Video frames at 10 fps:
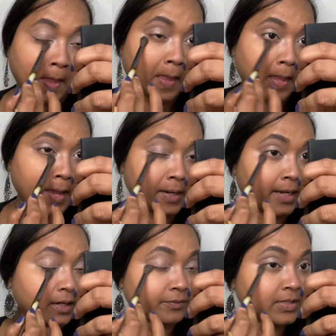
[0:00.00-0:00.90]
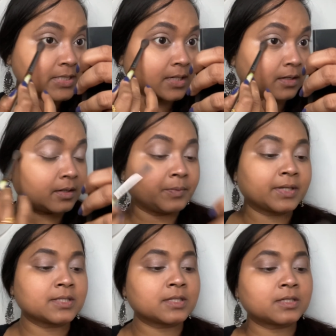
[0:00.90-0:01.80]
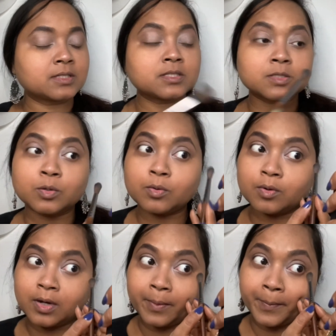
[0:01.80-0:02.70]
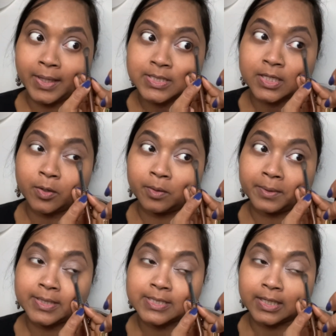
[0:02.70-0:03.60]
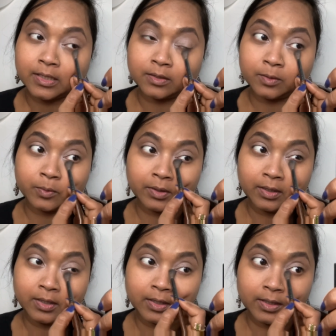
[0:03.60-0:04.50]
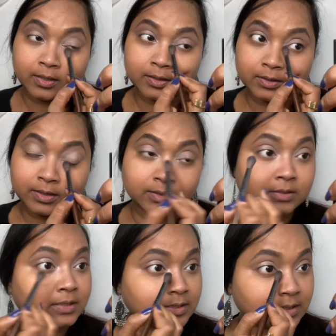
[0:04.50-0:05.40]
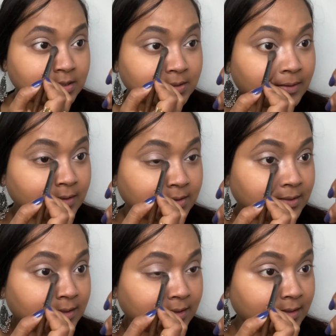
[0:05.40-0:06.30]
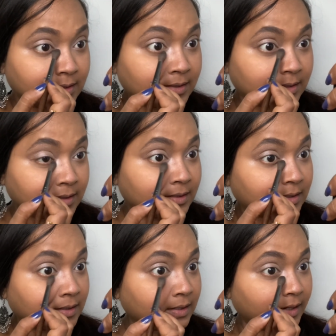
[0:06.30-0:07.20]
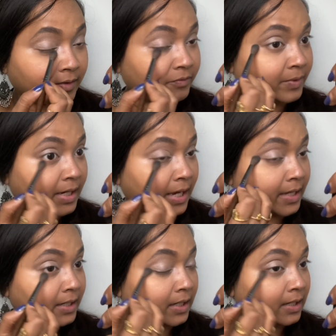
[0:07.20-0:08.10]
And I love this color because it is so amazing on my skin tone that it does not give me any